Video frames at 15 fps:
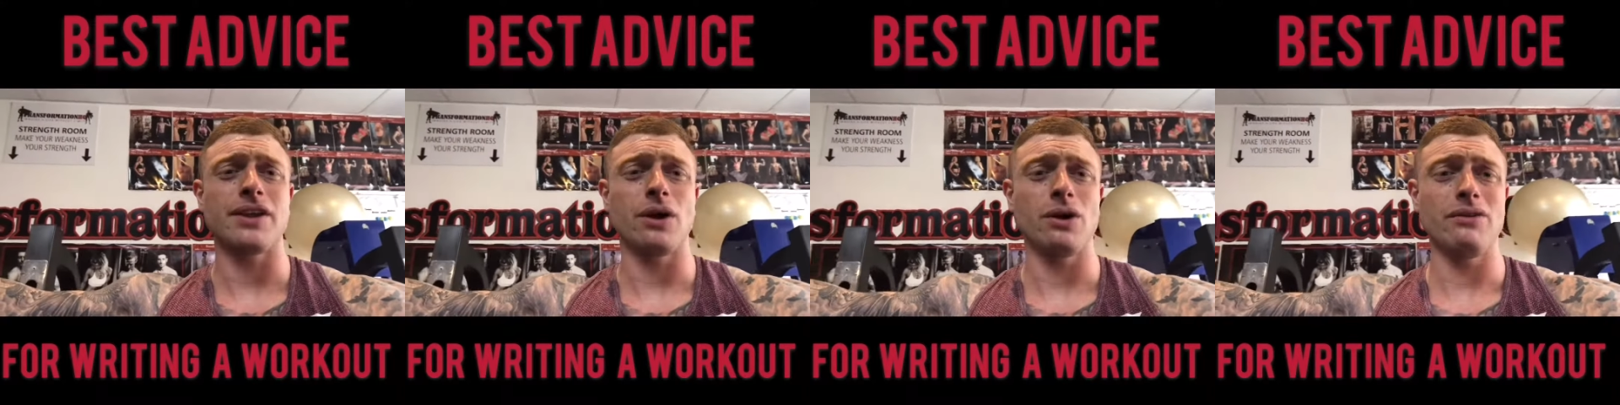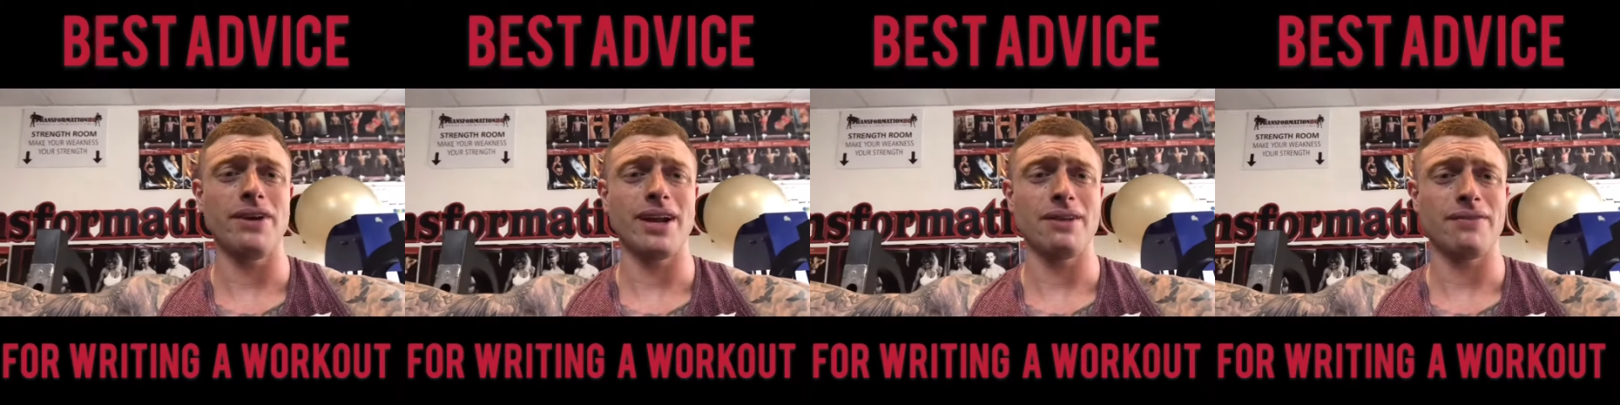the
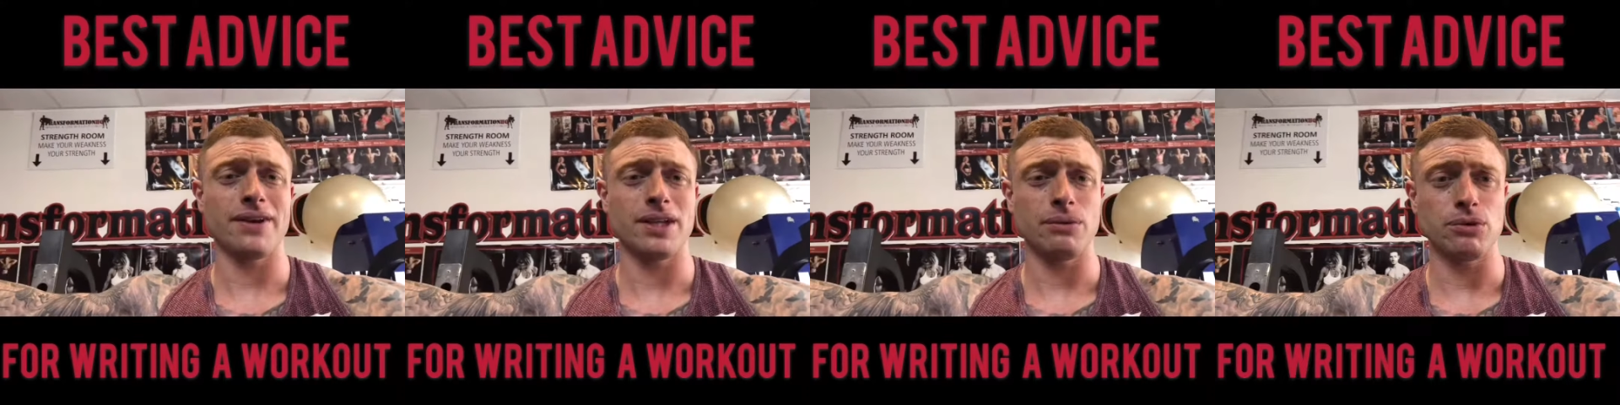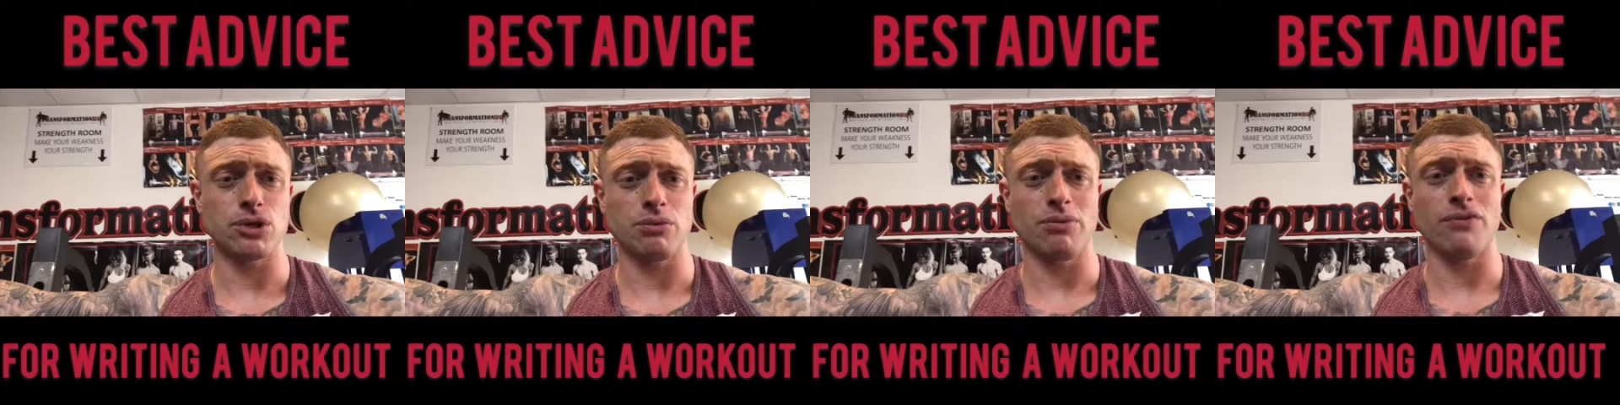only really thing that
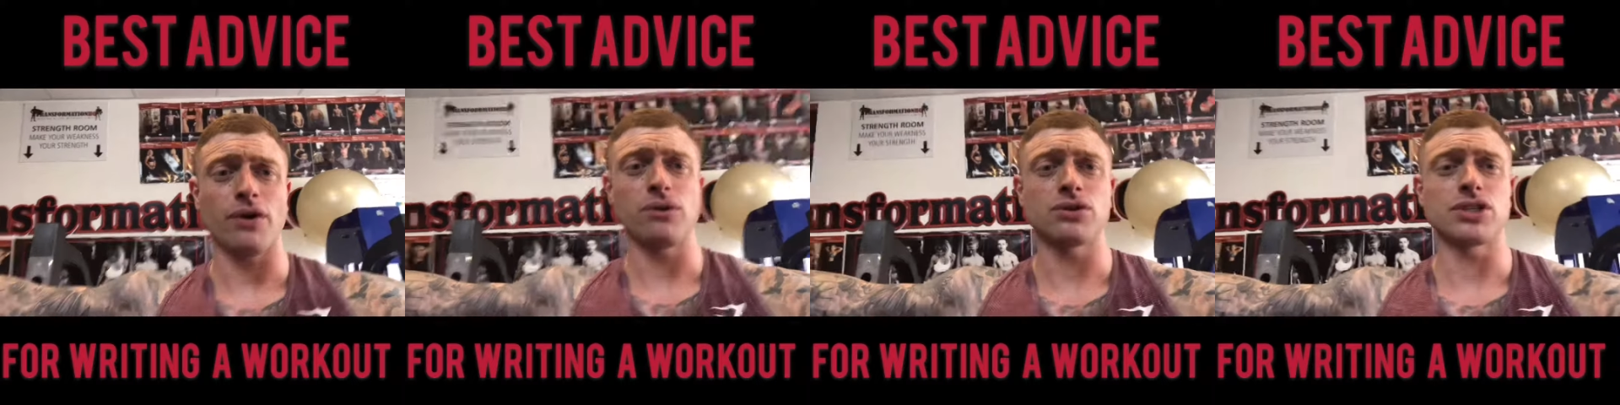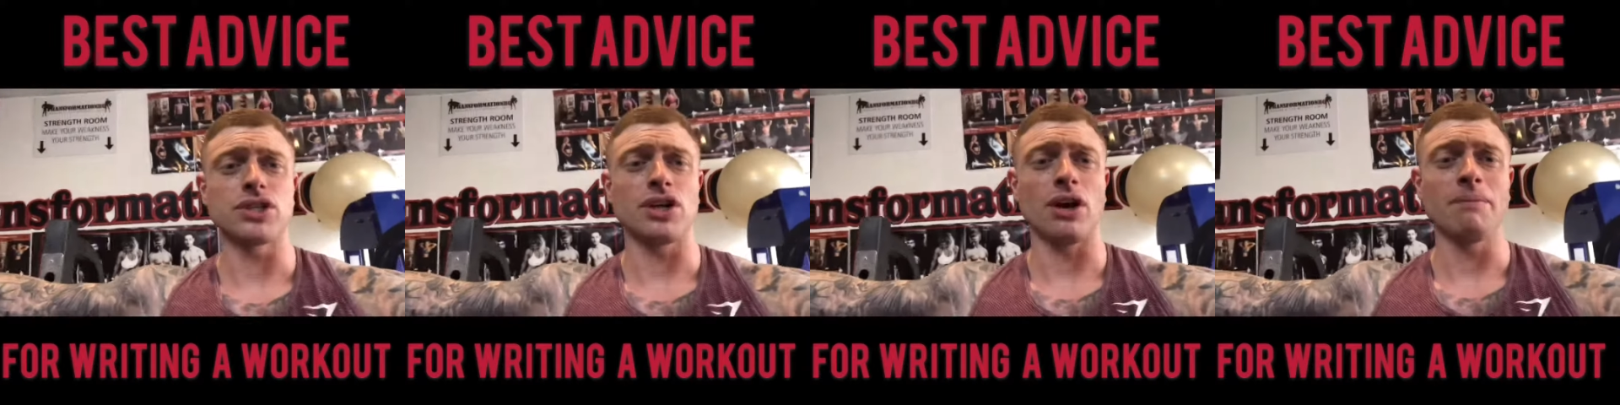we should be
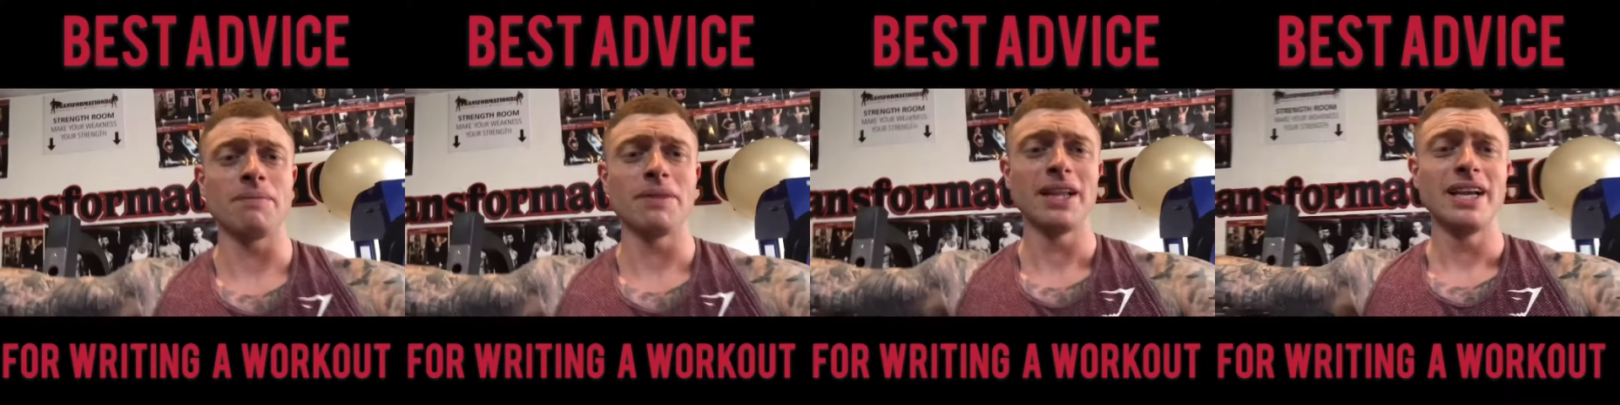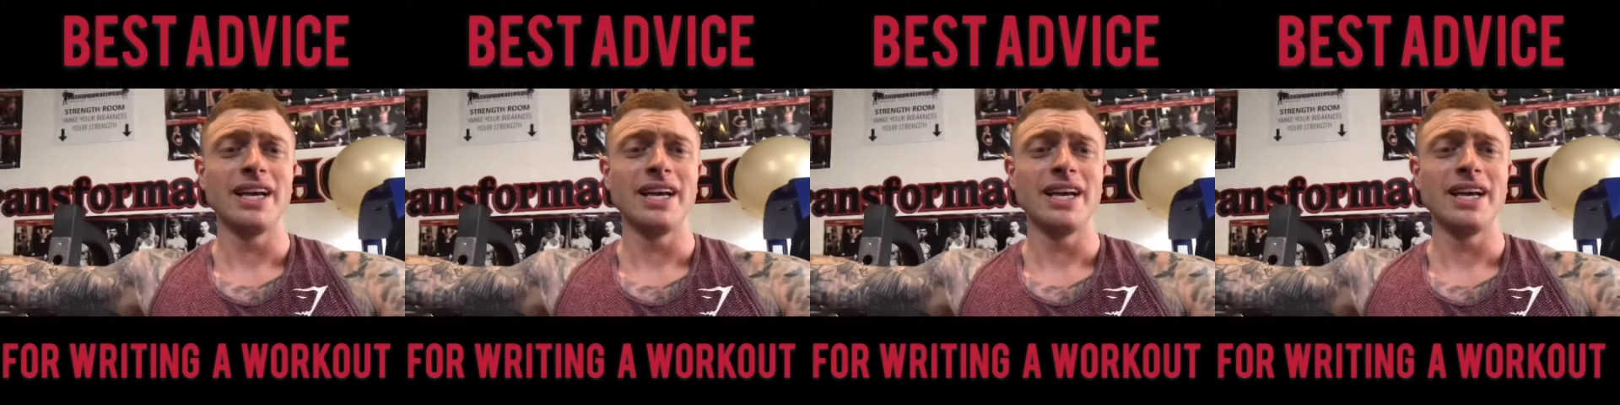focusing on